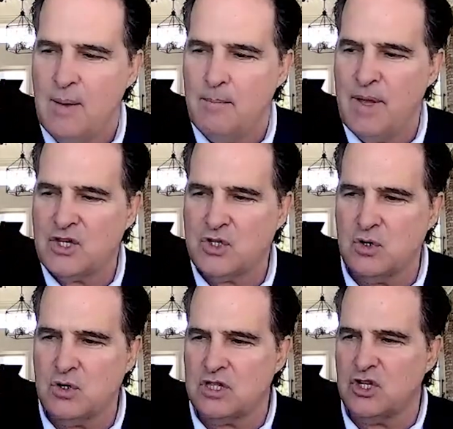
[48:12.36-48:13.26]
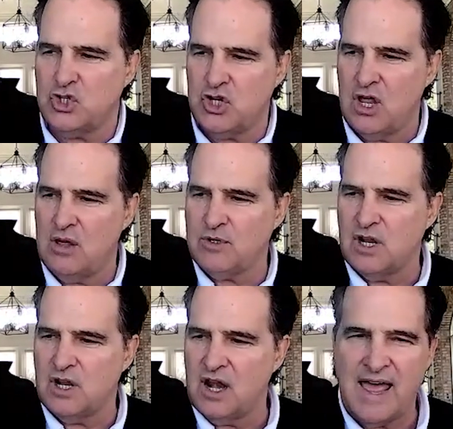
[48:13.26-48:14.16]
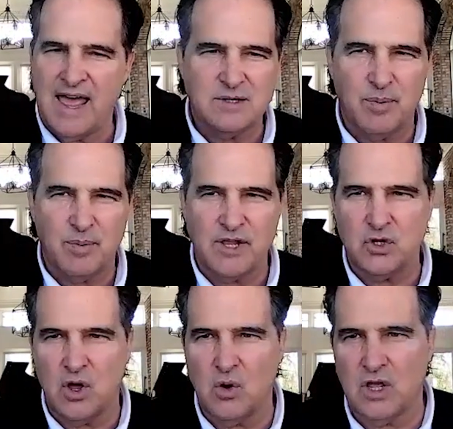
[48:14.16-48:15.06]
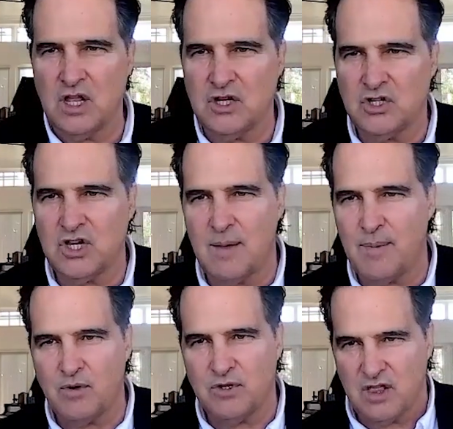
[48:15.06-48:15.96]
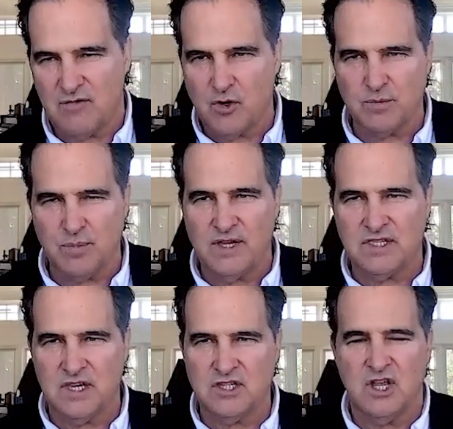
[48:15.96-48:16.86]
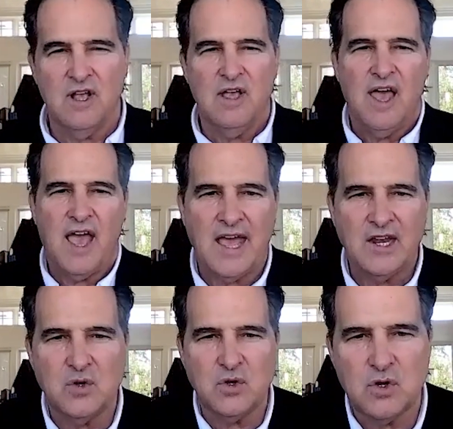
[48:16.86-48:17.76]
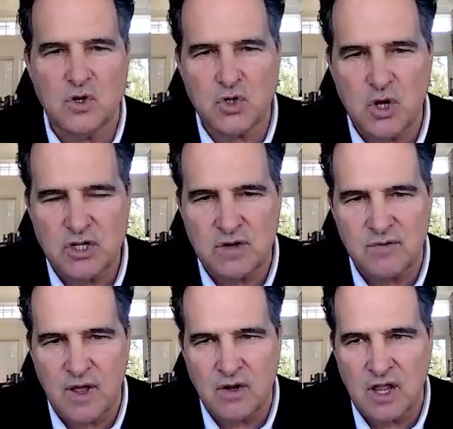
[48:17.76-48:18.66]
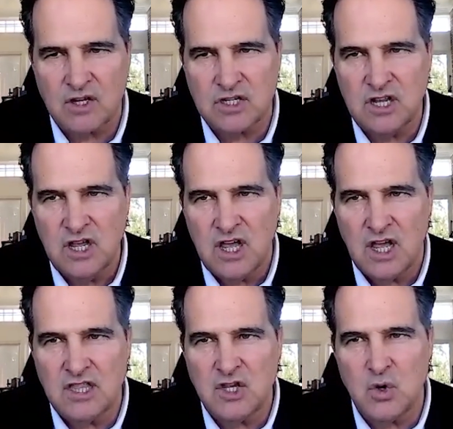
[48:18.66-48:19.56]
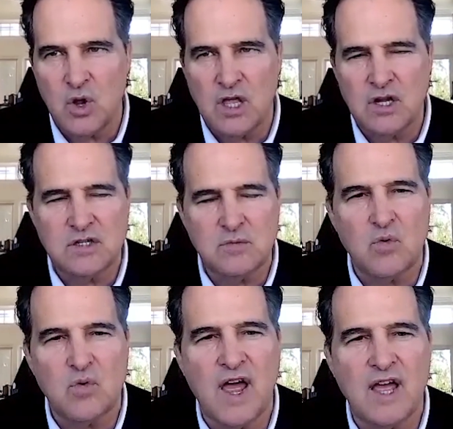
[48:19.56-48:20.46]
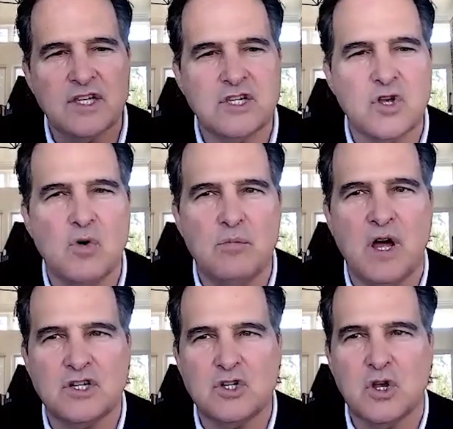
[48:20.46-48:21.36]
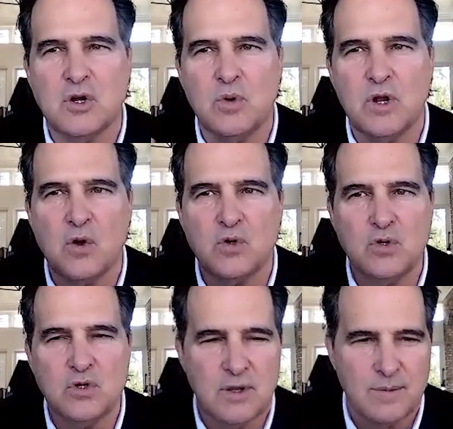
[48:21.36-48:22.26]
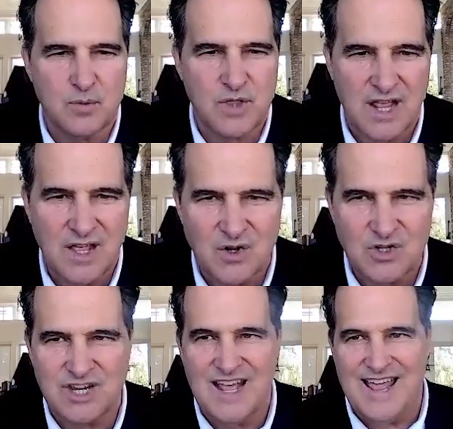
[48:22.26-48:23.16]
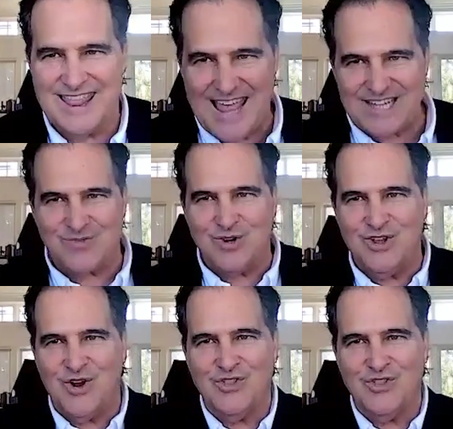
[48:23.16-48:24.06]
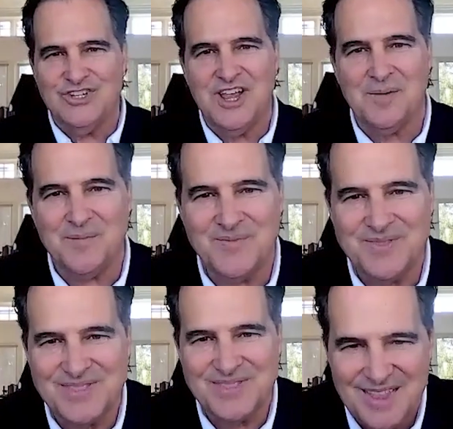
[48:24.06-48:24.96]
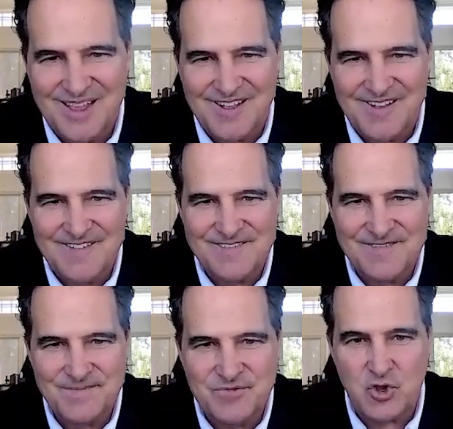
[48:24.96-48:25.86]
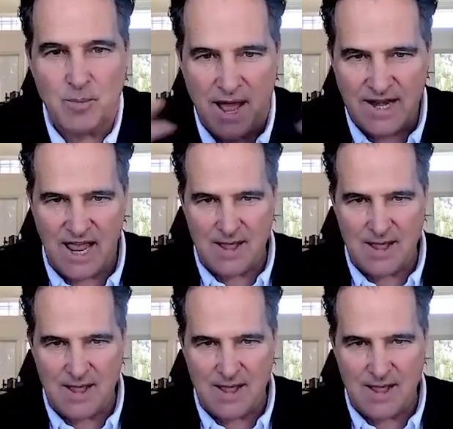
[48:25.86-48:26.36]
make sure that the gym is the last place you go to get in shape. I always say the first place is handle your nutrition foundation and then your energy will rise so much that you're going to want to go do something with that energy. That's when you go to the gym. So my hmm.